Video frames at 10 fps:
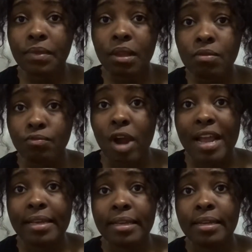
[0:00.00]

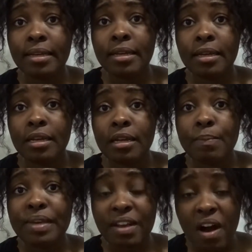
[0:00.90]
Right?
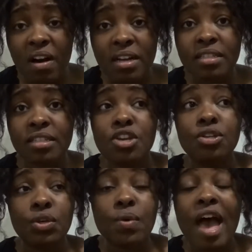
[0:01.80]
because
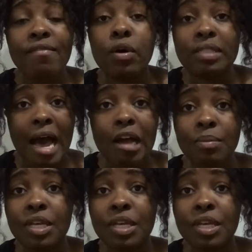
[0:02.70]
you have autonomy.